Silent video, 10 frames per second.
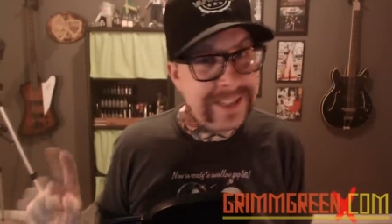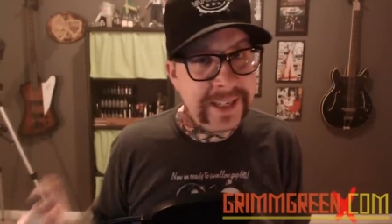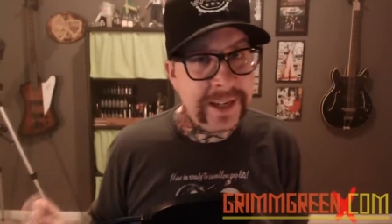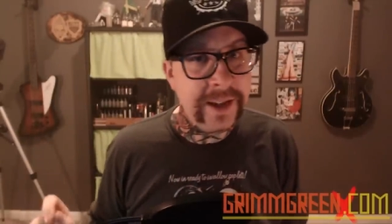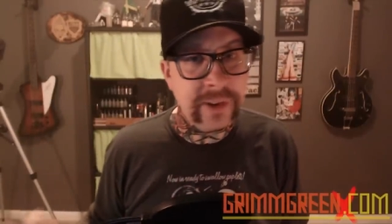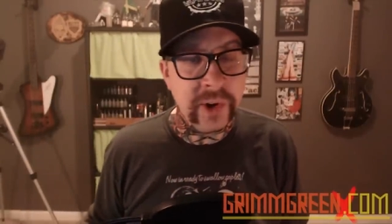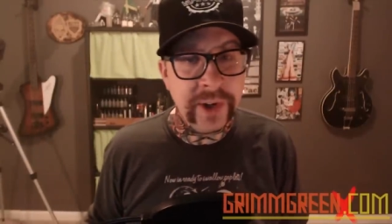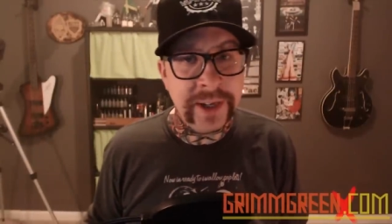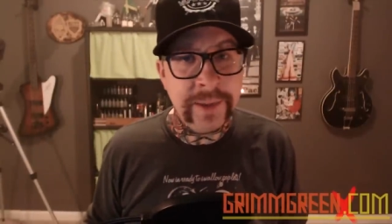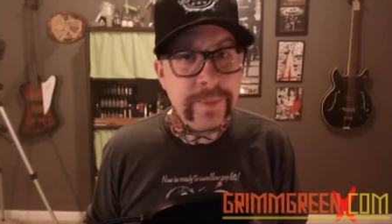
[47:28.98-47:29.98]
DNA
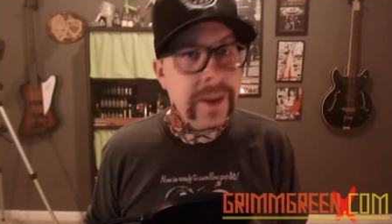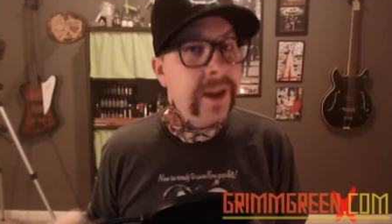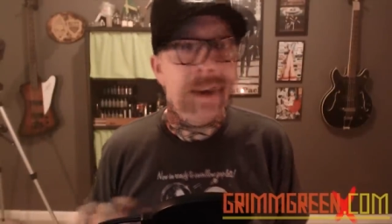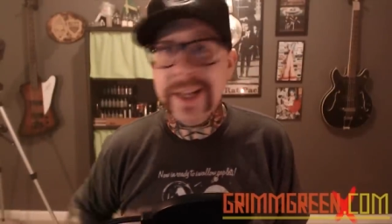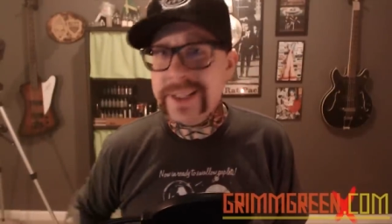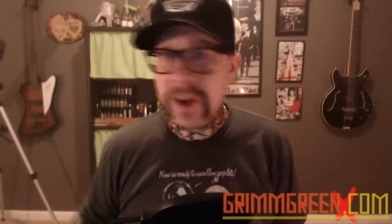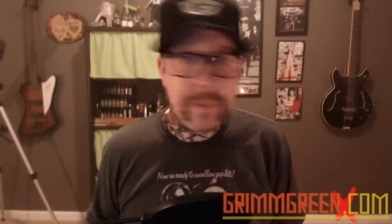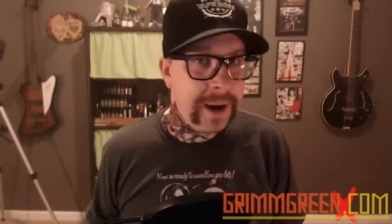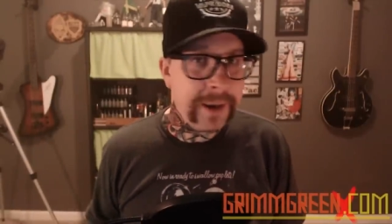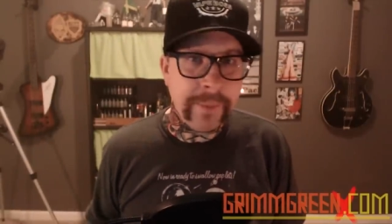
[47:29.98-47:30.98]
30, it's all
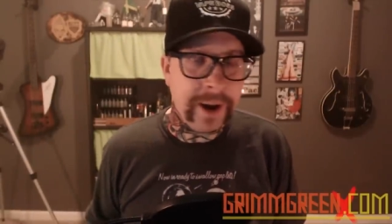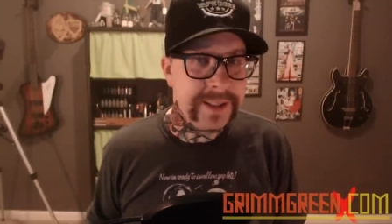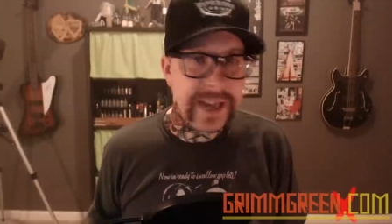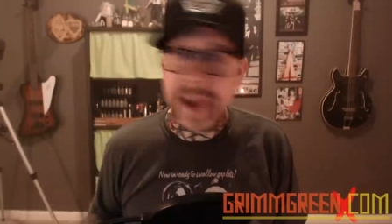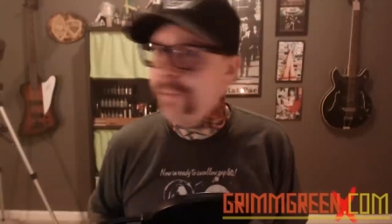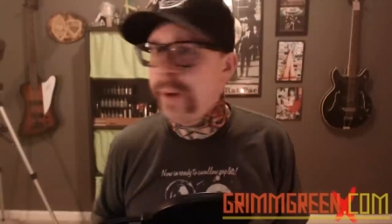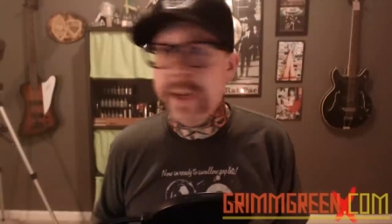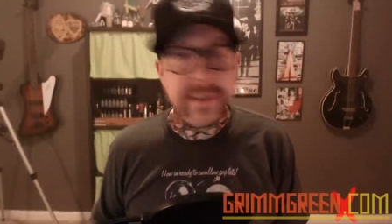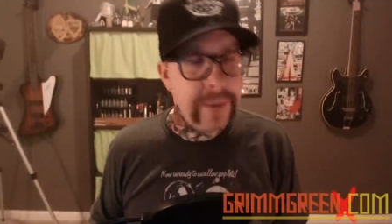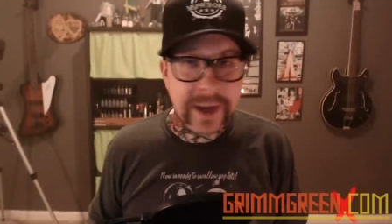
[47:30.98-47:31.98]
mech mods.
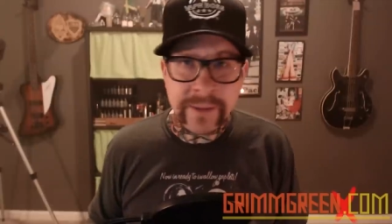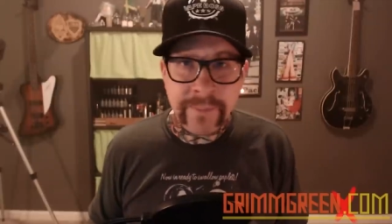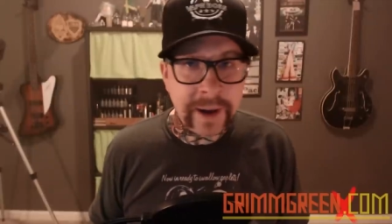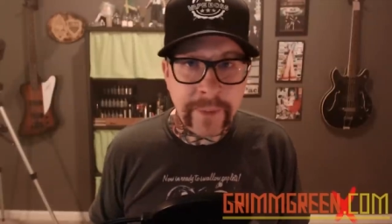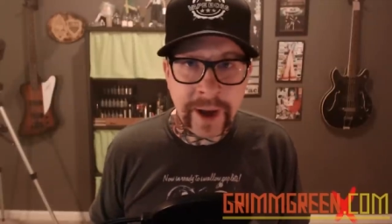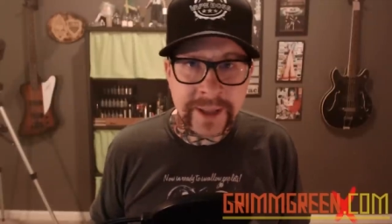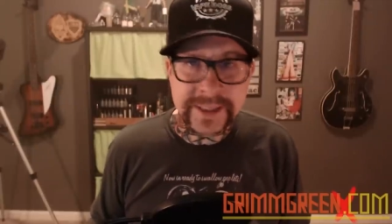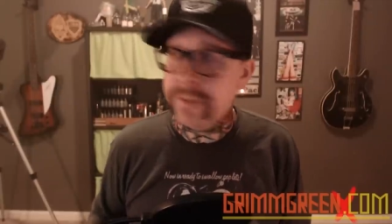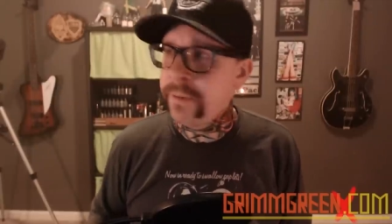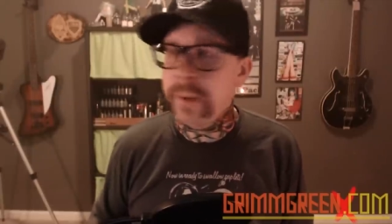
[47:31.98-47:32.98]
Everybody's making mech mods
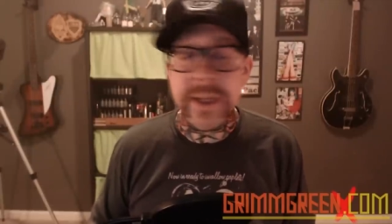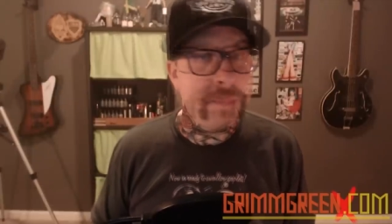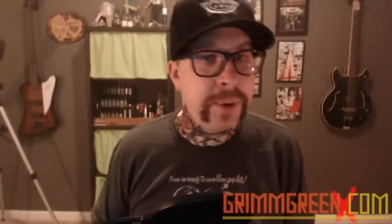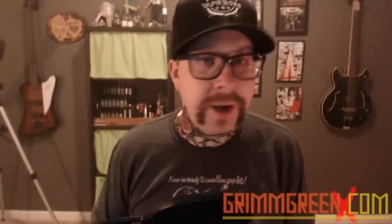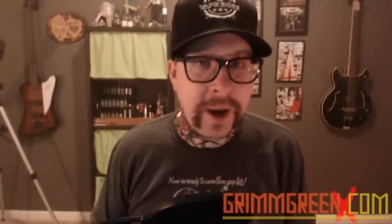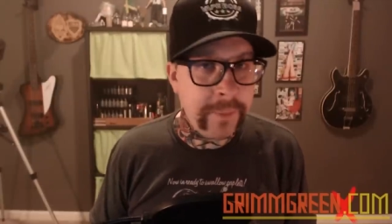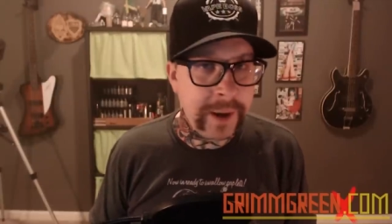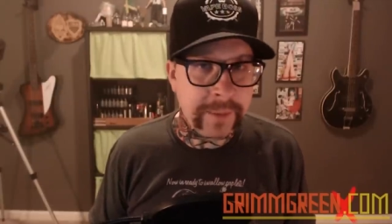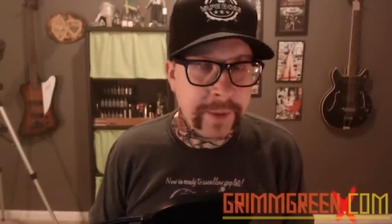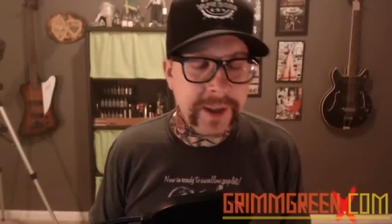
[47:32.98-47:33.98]
and everybody's putting out
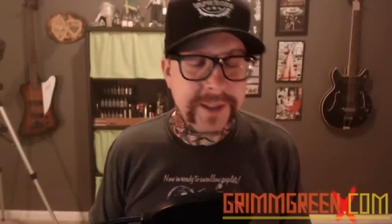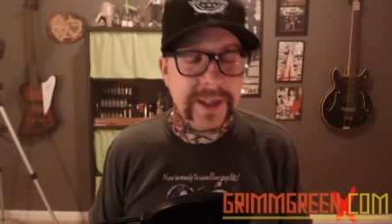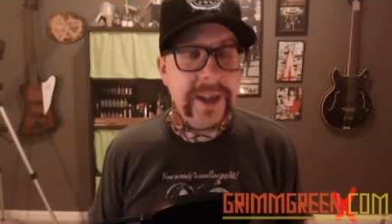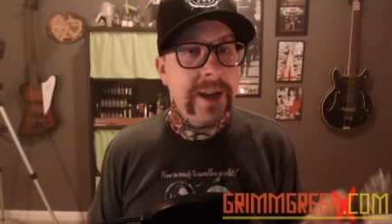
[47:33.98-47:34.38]
mech mods.